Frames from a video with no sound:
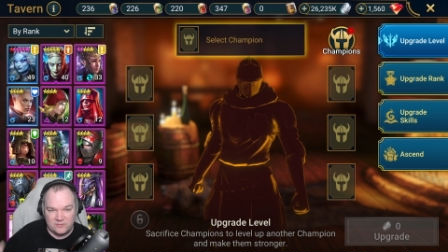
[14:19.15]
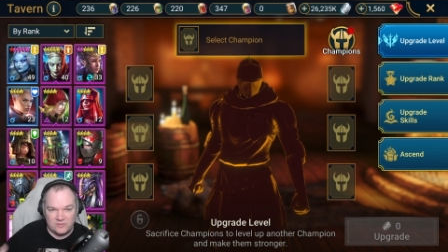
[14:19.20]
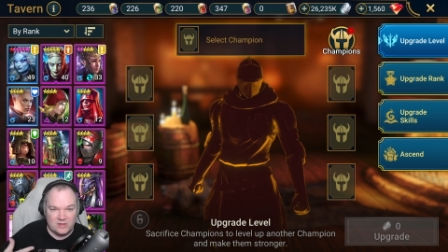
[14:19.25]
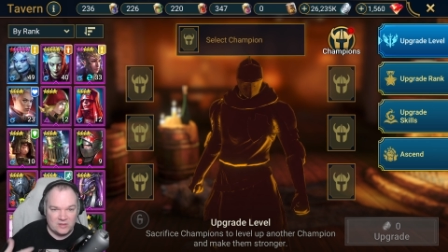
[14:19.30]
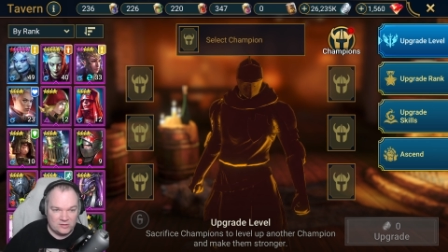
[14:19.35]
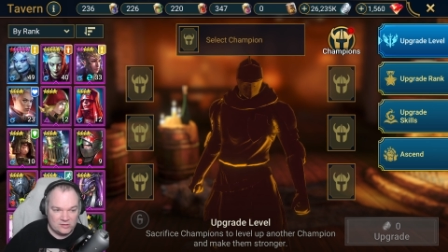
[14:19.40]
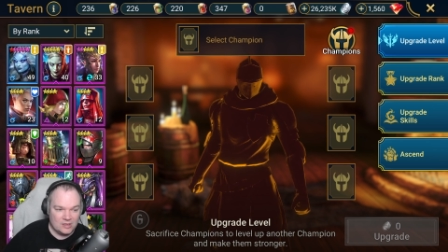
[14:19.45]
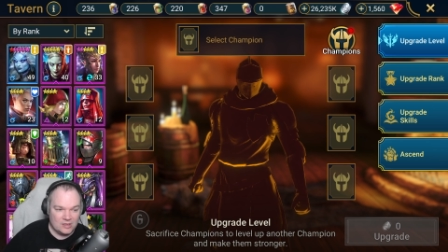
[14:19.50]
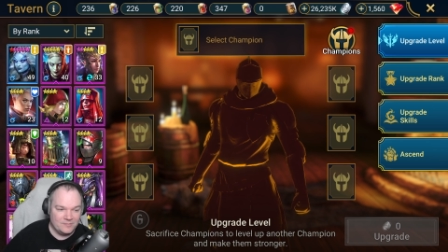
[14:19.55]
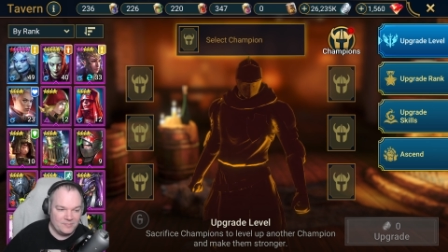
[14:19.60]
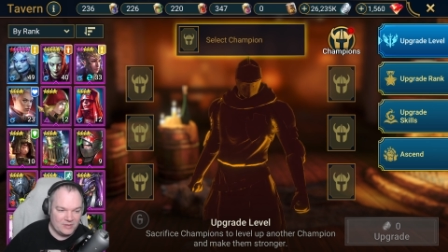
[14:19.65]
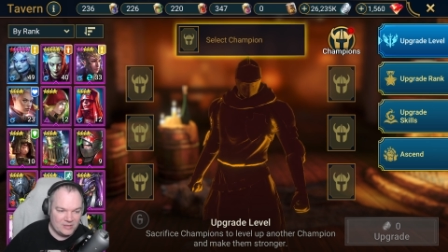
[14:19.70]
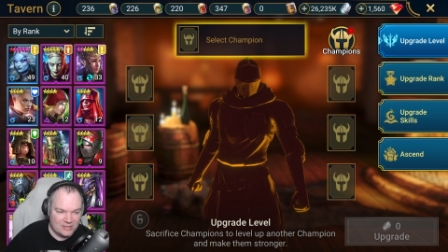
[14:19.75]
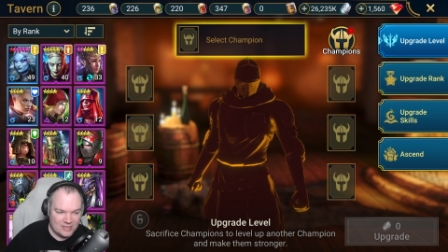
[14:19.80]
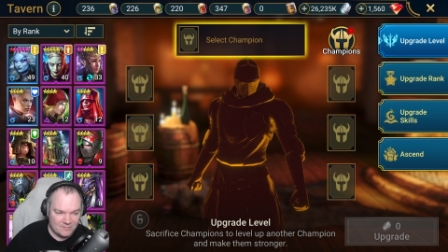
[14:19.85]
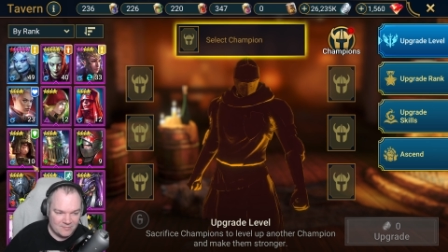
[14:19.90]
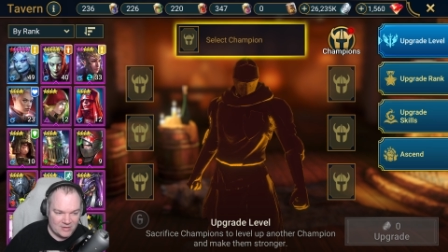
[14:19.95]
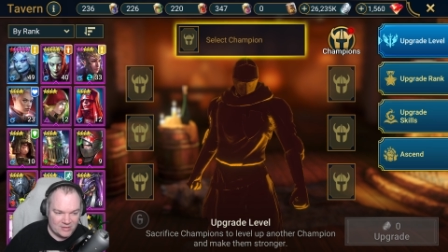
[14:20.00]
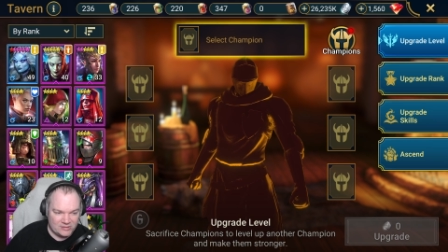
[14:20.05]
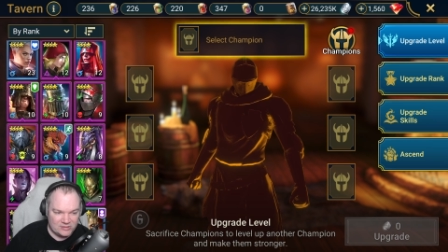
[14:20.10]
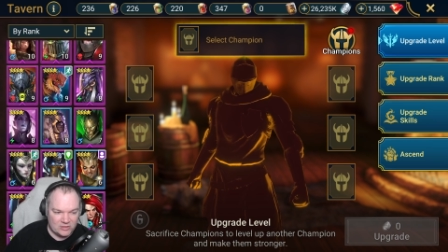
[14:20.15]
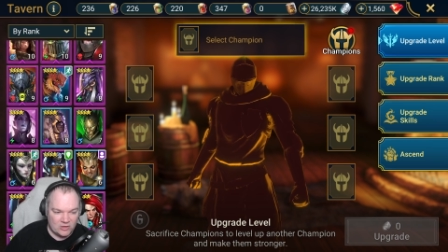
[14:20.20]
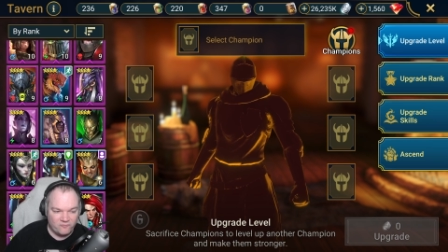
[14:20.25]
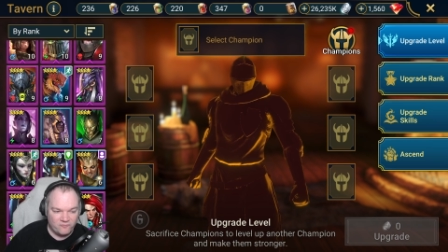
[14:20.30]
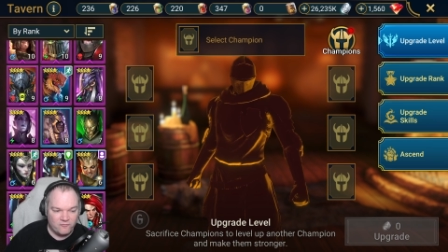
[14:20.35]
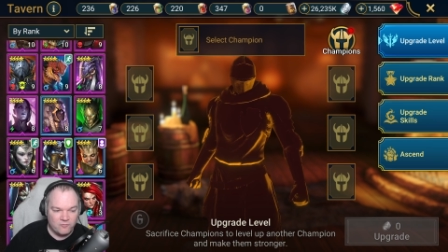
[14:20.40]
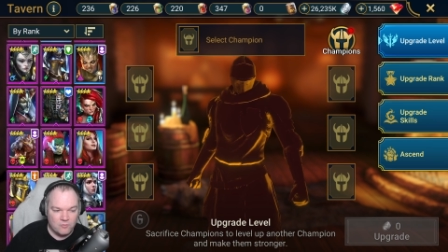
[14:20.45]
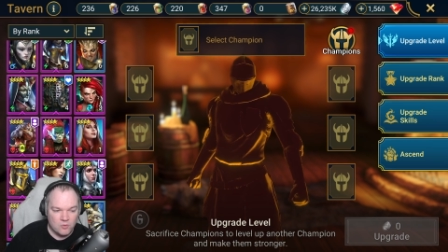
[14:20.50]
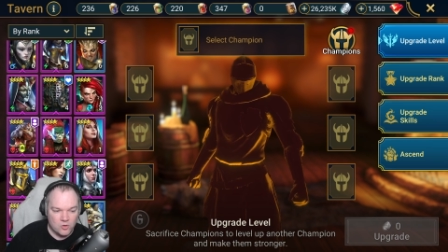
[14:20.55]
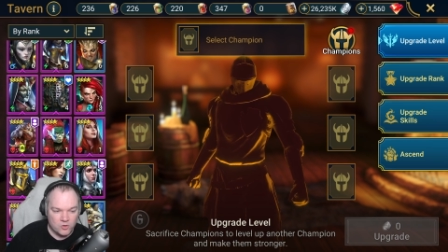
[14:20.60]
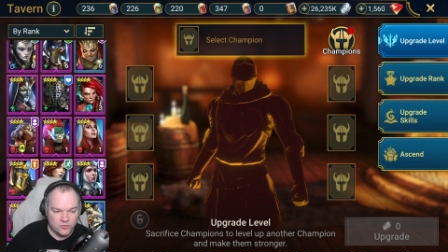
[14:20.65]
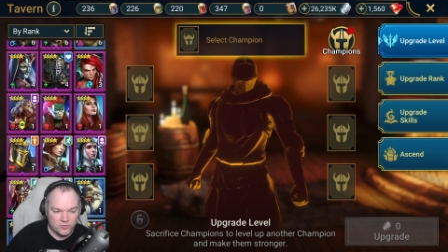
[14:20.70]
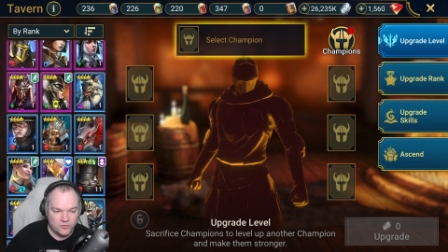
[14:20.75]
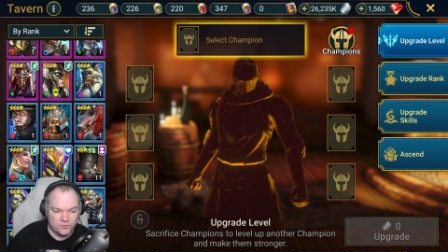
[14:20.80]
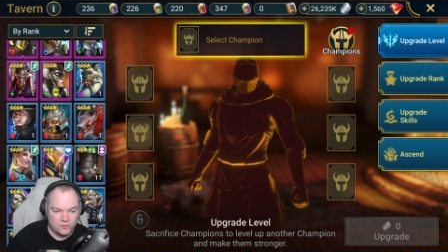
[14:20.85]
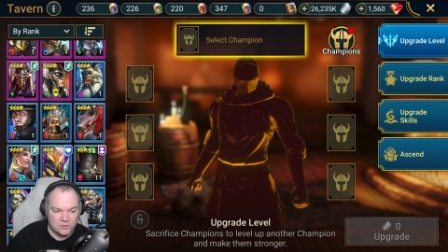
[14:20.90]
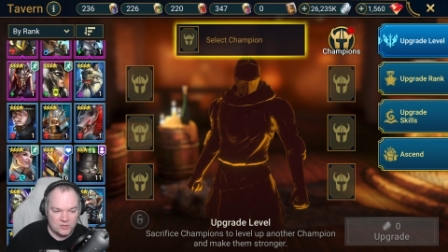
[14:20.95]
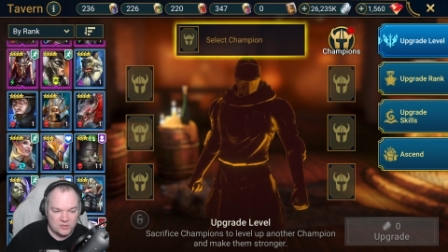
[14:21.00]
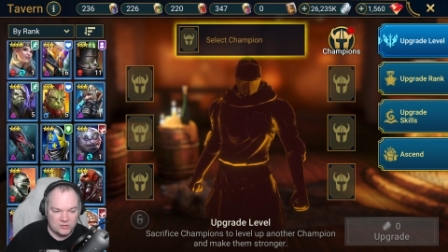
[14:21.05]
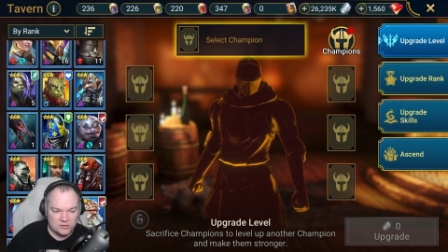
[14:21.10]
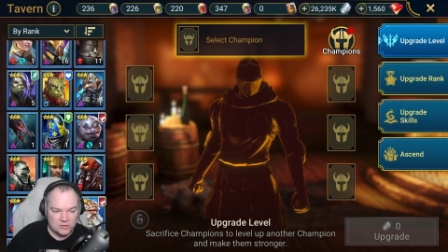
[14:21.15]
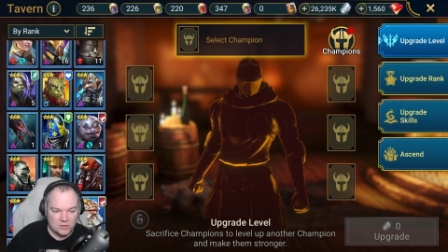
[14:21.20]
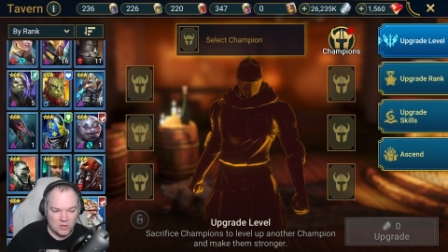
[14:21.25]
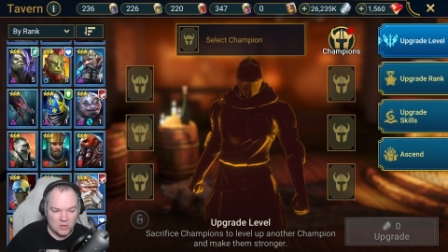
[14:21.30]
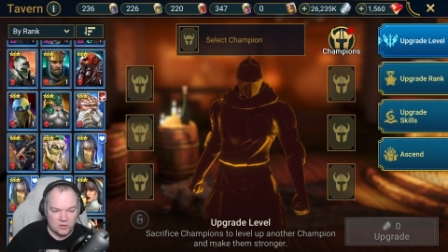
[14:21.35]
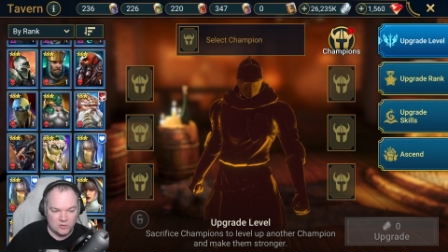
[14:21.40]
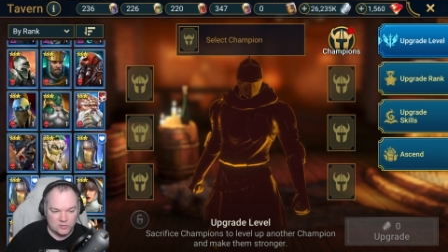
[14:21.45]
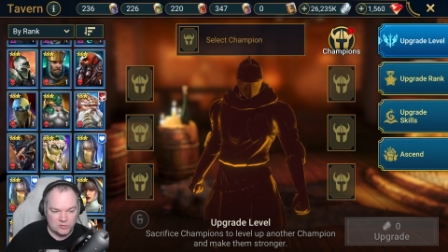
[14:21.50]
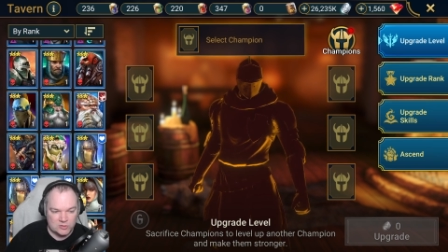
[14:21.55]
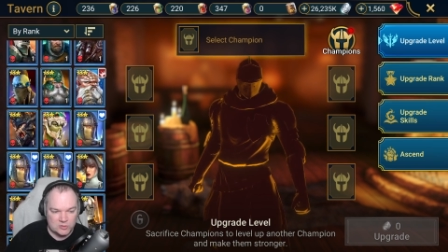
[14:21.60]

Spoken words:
things up and get myself more 3 stars,